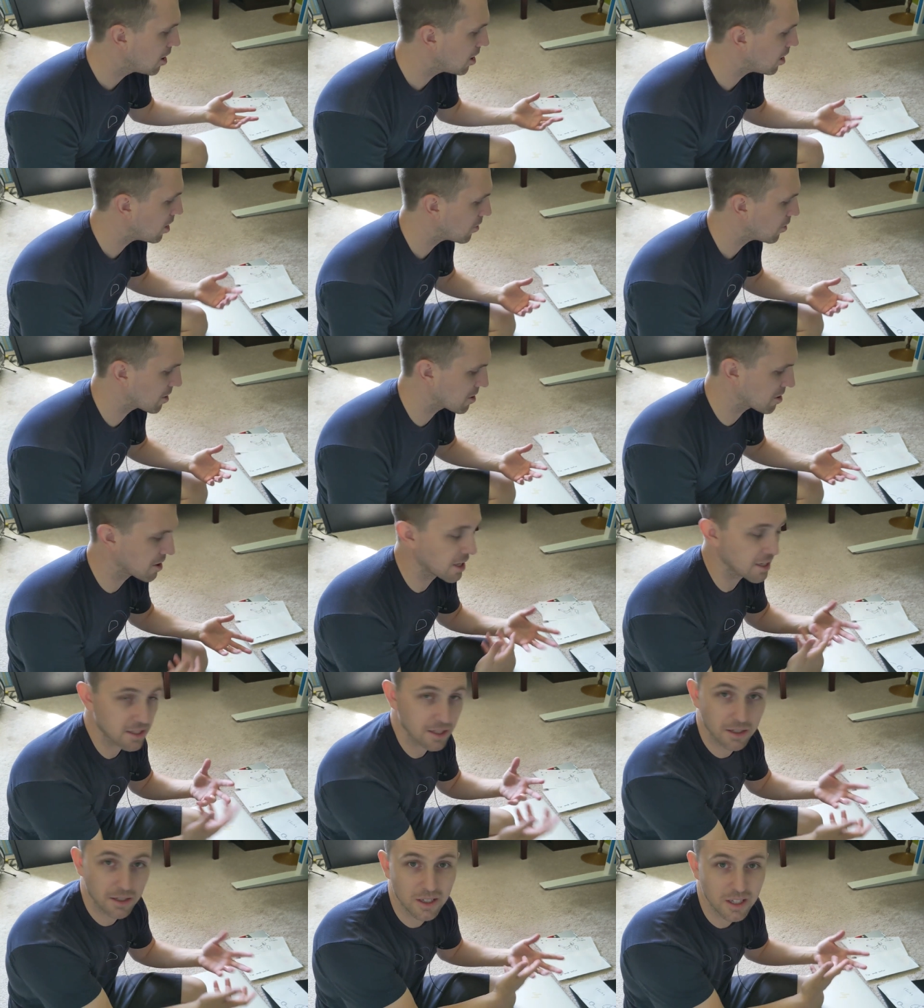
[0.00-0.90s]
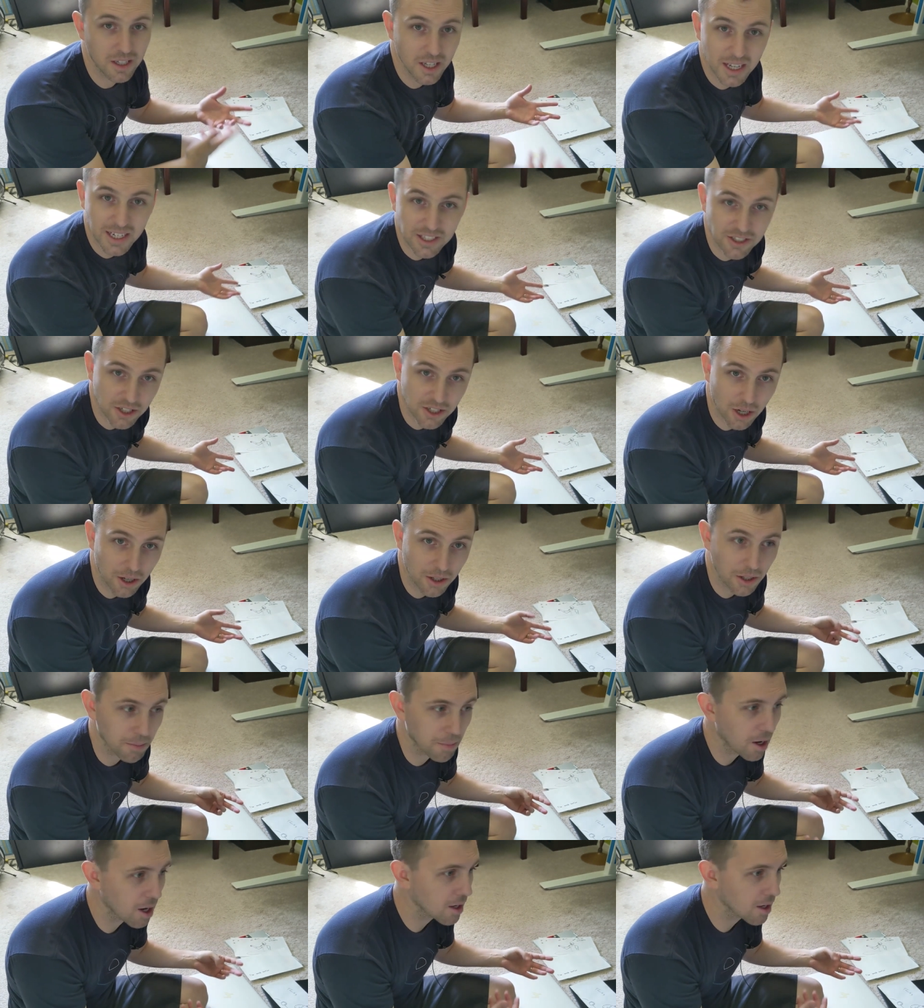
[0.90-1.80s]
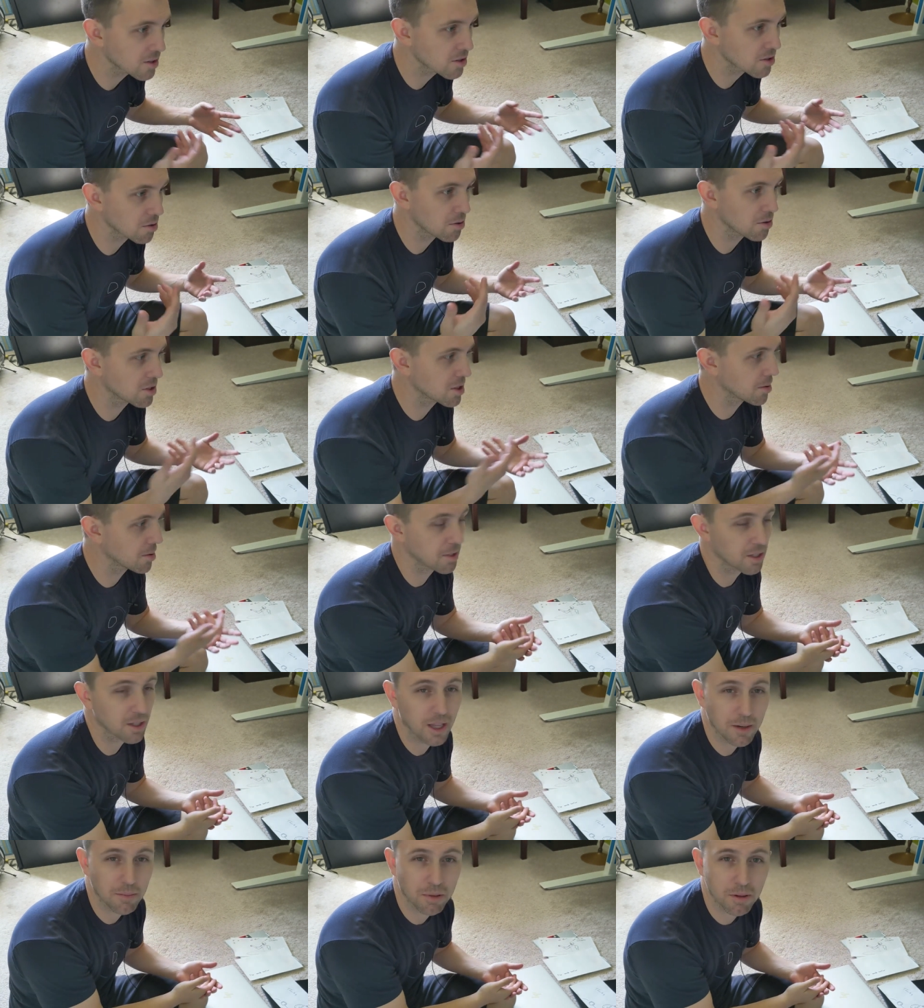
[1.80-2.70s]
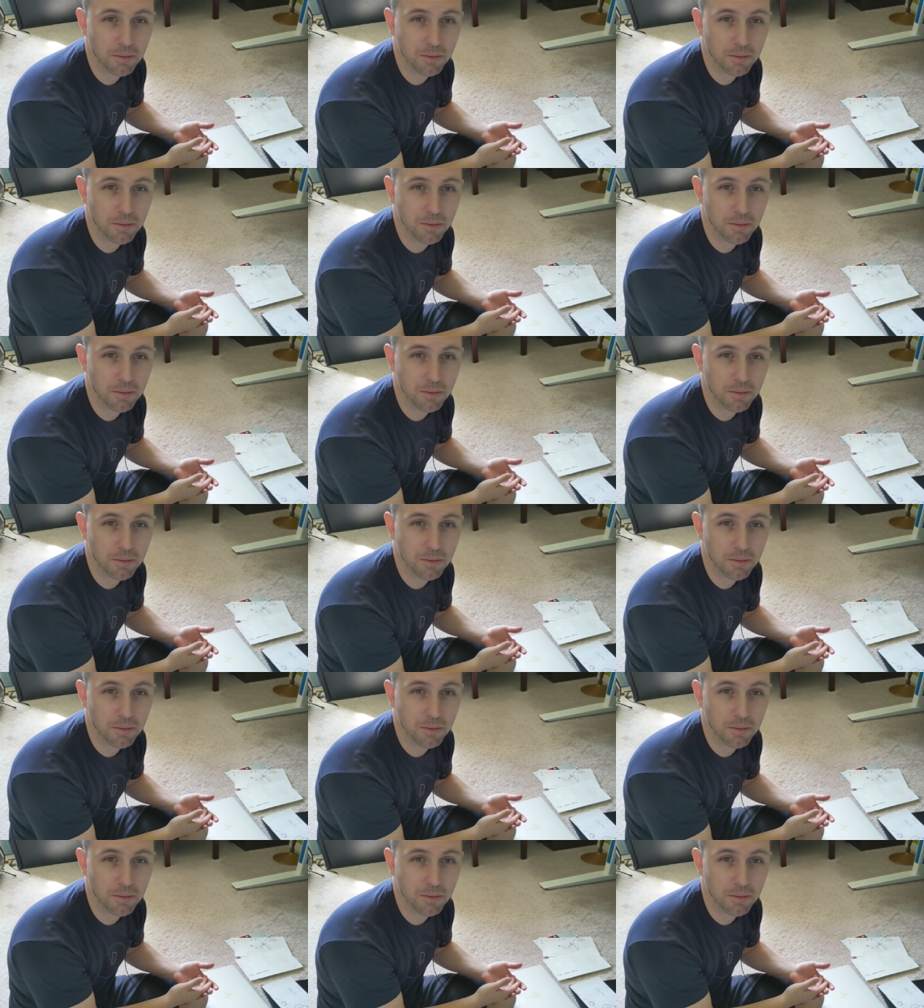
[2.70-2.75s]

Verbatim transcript: uh, whether that's an, an, agent on the box or something like